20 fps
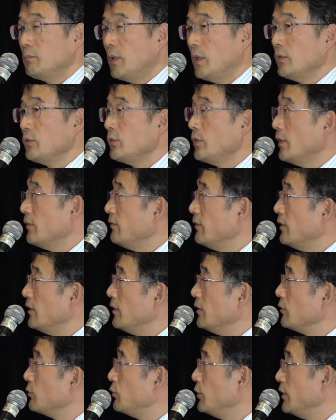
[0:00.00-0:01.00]
boundary
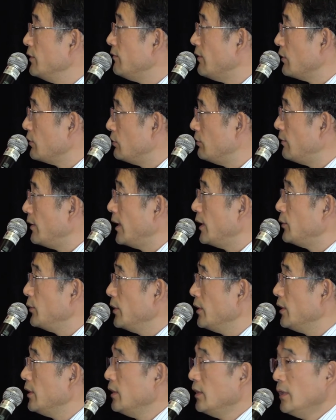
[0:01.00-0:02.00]
of Greater Vancouver
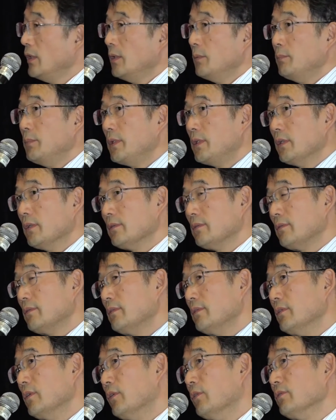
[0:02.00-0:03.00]
area, because
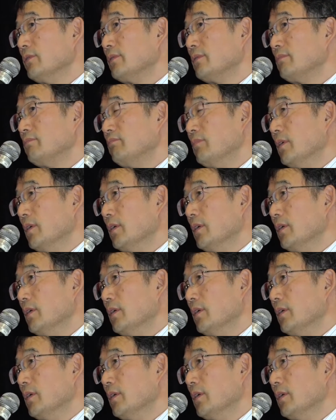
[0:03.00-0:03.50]
those